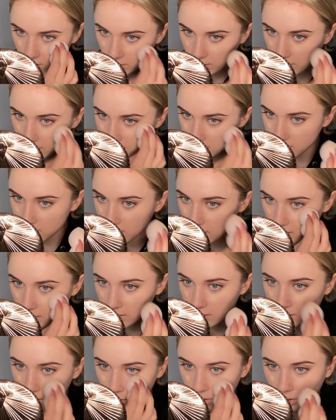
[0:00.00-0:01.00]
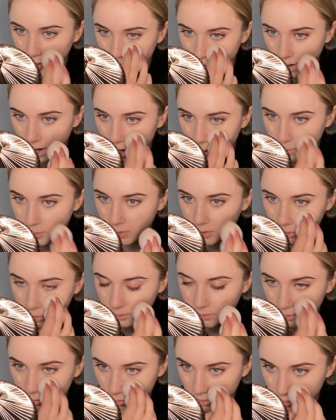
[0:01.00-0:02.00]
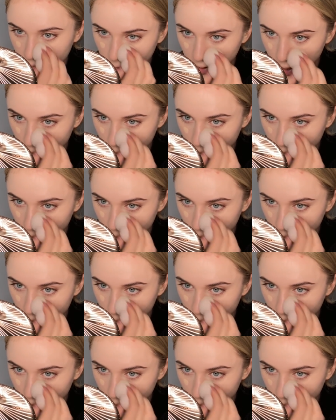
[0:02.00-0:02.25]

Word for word: concealer, then go grab the